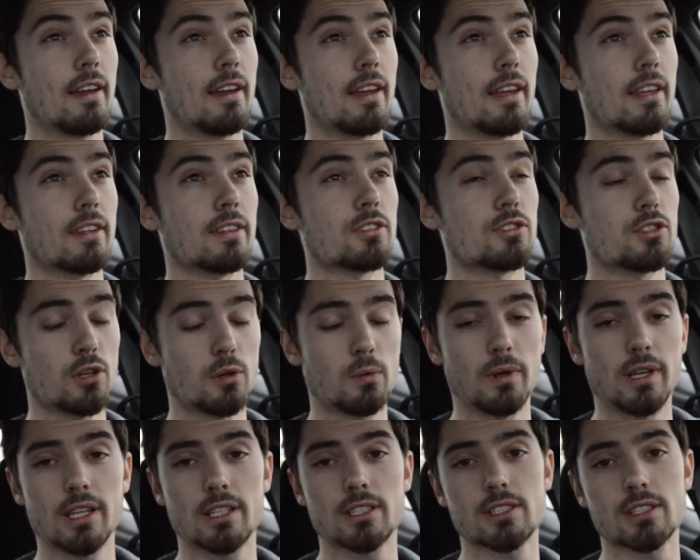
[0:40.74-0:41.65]
in 2
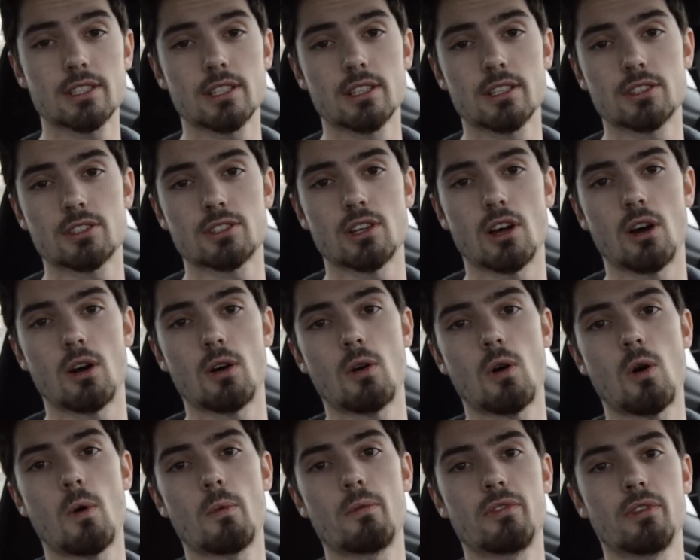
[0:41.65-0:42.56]
weeks,
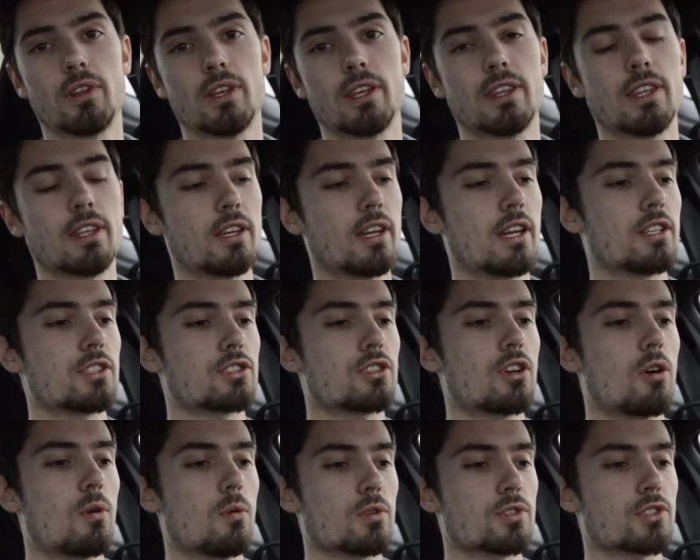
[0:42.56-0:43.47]
so hopefully the
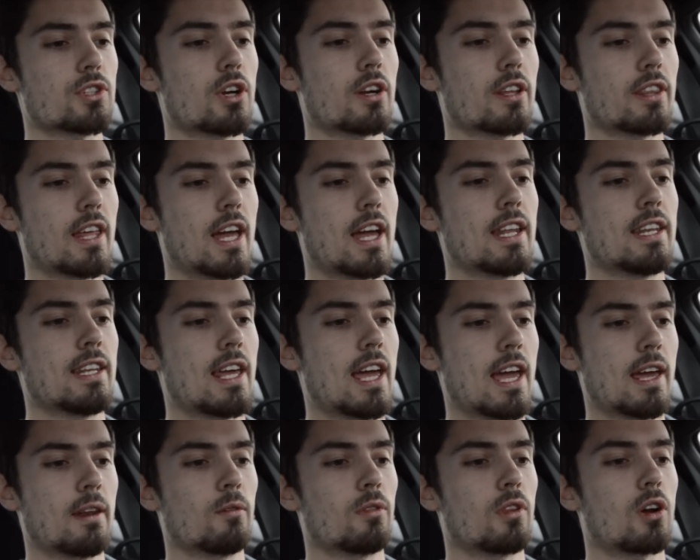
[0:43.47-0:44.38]
install will start then
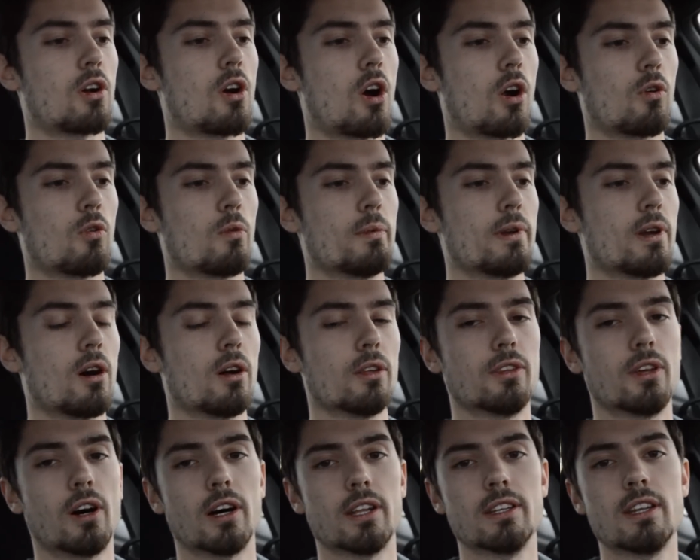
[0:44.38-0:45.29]
and the car will be all
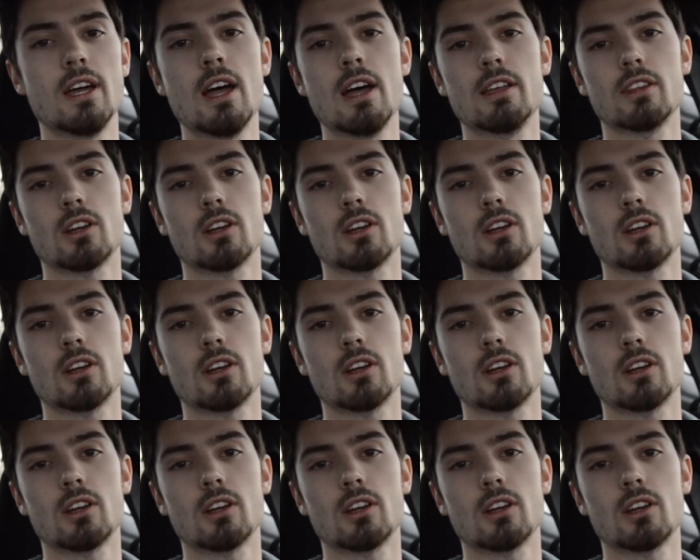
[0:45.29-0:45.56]
done.